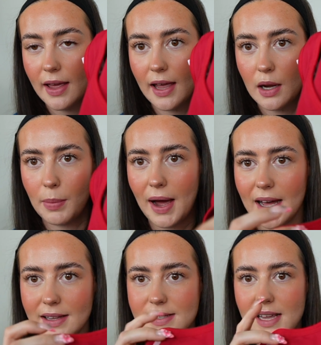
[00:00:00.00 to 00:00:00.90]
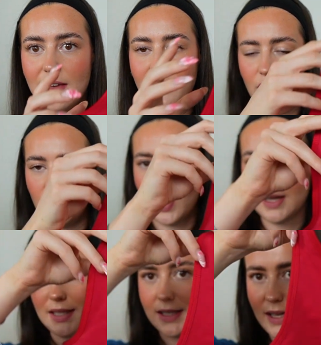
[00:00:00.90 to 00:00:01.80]
in pads if you
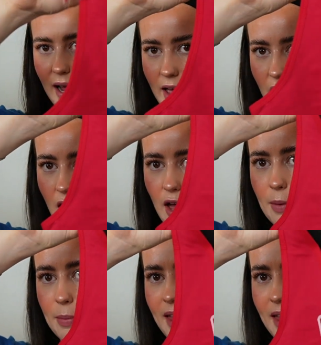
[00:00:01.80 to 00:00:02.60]
desire, but